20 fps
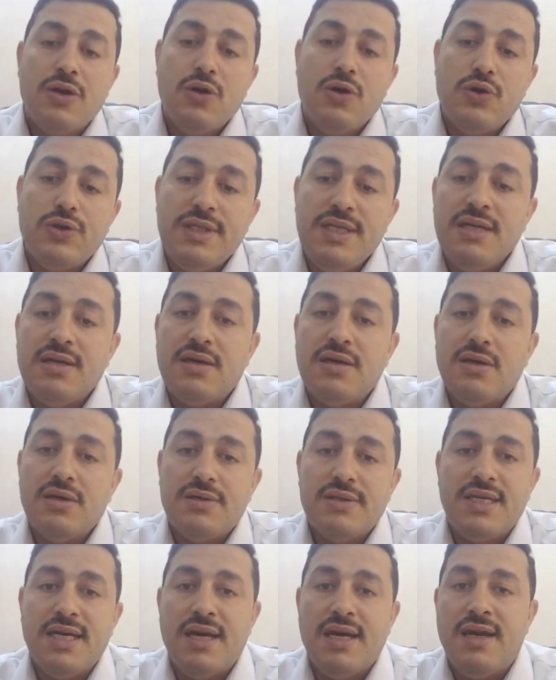gluten
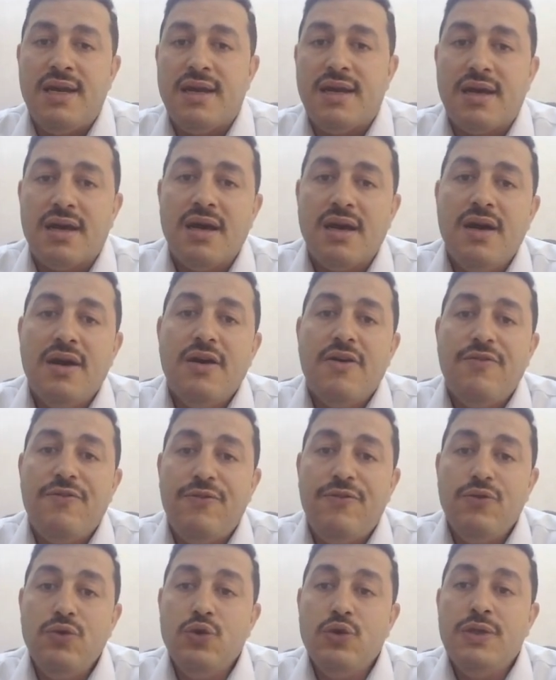containing
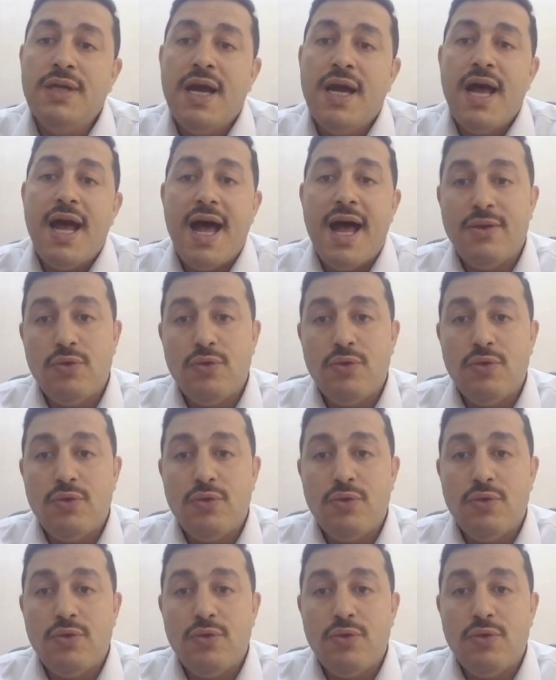food.